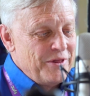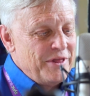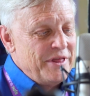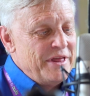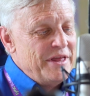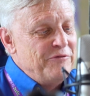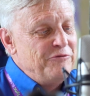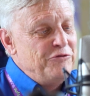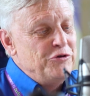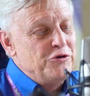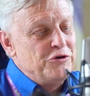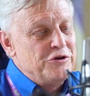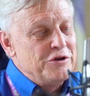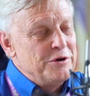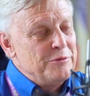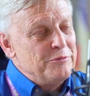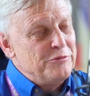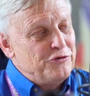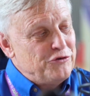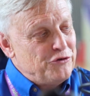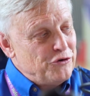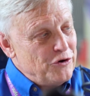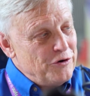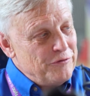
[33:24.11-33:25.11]
If you can
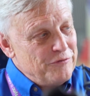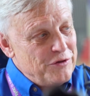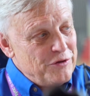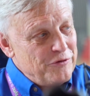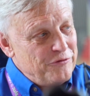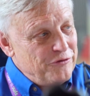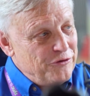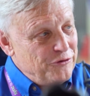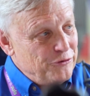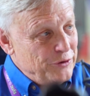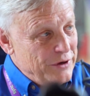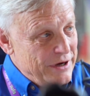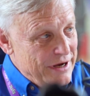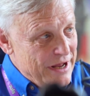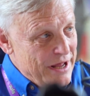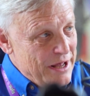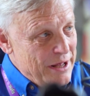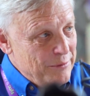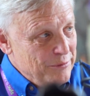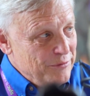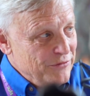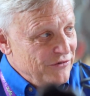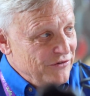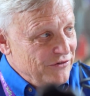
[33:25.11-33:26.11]
observe the 3
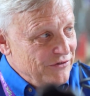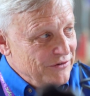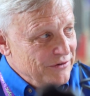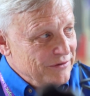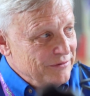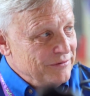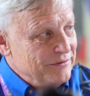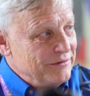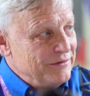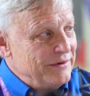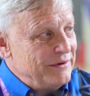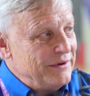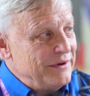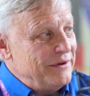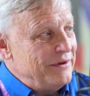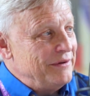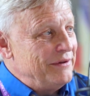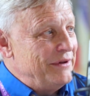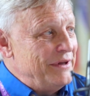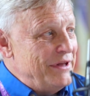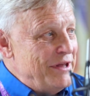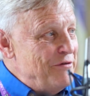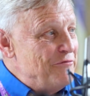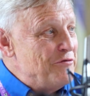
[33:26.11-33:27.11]
M's,
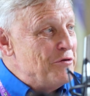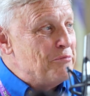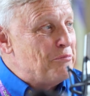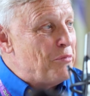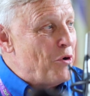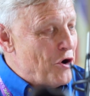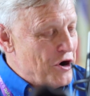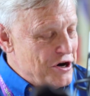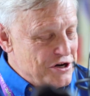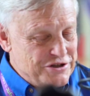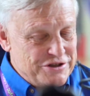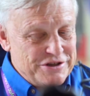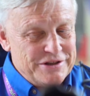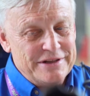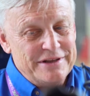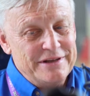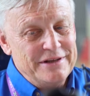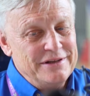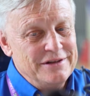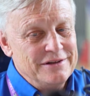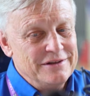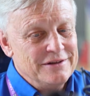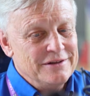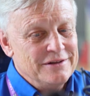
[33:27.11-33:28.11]
even partially,